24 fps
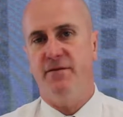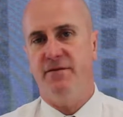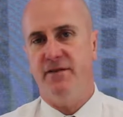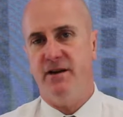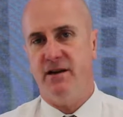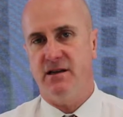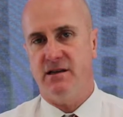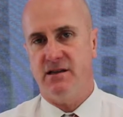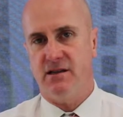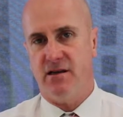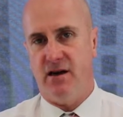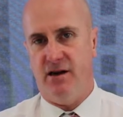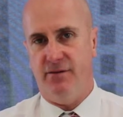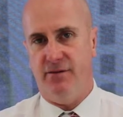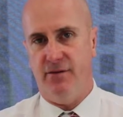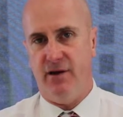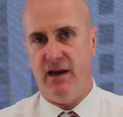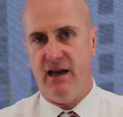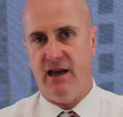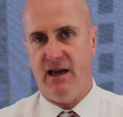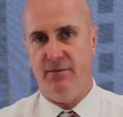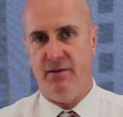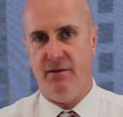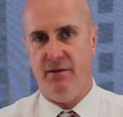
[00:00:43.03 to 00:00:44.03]
for
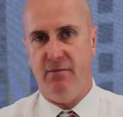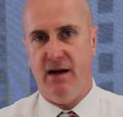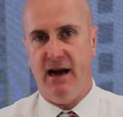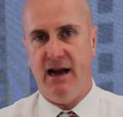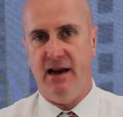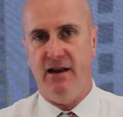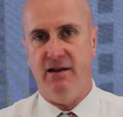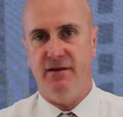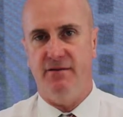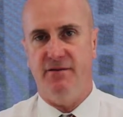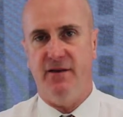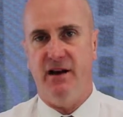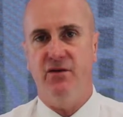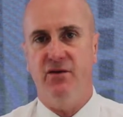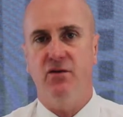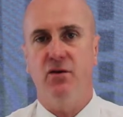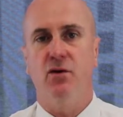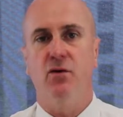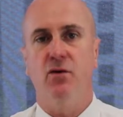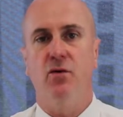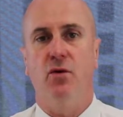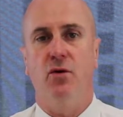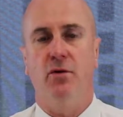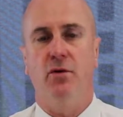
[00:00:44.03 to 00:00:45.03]
discovery can be made in the federal
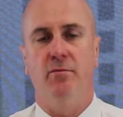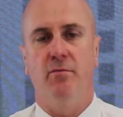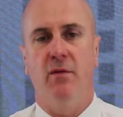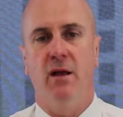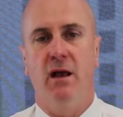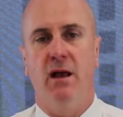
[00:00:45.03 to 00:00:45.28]
court